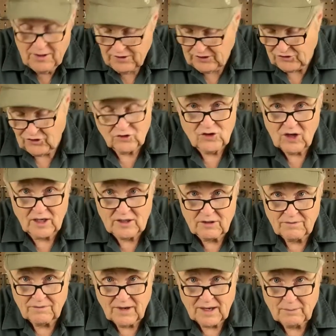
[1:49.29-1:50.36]
this is not
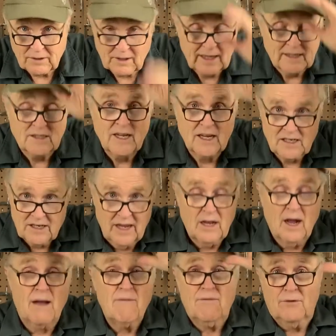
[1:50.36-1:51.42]
good fiberglass technique.
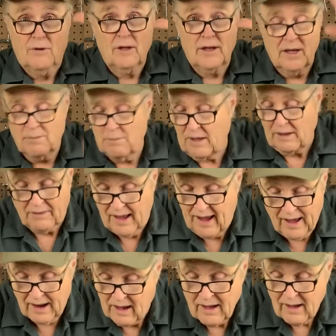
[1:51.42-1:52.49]
I fully admit
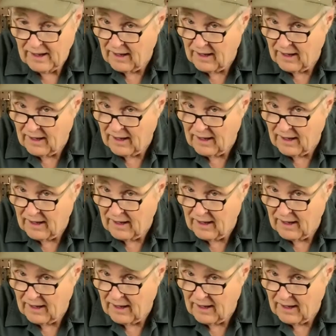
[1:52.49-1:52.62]
that.